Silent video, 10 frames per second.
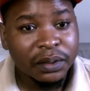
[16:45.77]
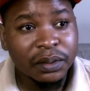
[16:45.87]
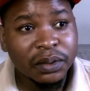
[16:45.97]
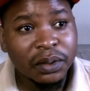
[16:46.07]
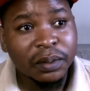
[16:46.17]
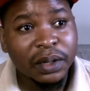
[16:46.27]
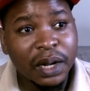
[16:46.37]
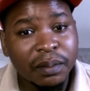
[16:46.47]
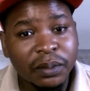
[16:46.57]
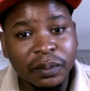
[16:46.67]
you
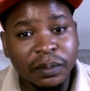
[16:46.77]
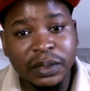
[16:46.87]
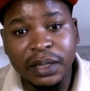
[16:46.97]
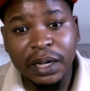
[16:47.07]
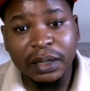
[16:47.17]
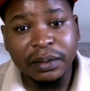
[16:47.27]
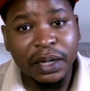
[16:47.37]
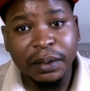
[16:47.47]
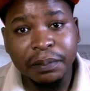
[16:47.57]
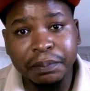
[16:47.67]
come home and start
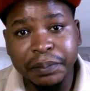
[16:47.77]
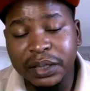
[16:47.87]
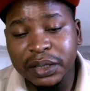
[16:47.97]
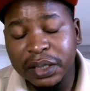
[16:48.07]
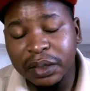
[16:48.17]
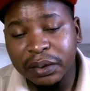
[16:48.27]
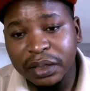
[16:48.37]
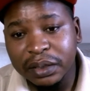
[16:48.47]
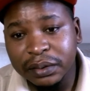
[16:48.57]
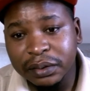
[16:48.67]
bitching
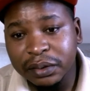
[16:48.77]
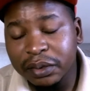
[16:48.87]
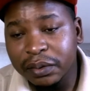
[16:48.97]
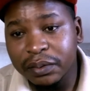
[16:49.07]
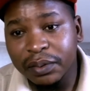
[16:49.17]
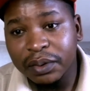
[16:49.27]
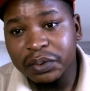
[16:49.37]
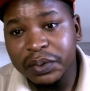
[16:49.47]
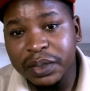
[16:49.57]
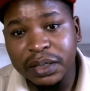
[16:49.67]

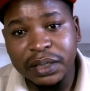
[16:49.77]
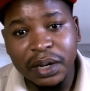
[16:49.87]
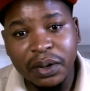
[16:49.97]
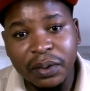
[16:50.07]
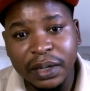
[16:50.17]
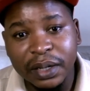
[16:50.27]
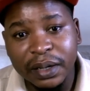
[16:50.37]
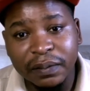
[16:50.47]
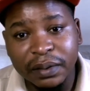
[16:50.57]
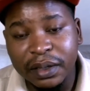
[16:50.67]
on Twitter or
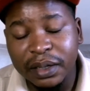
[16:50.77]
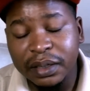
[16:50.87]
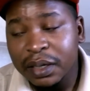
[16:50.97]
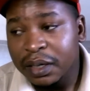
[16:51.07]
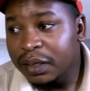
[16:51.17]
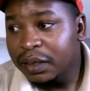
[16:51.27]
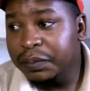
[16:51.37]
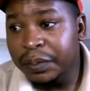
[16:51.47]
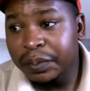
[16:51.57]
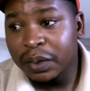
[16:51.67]
whatever that
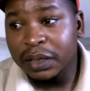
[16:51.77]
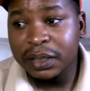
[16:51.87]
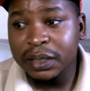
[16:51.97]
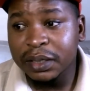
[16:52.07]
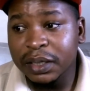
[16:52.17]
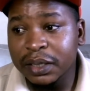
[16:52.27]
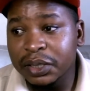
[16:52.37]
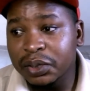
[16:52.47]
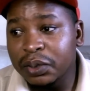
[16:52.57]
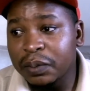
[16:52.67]
these people are taking your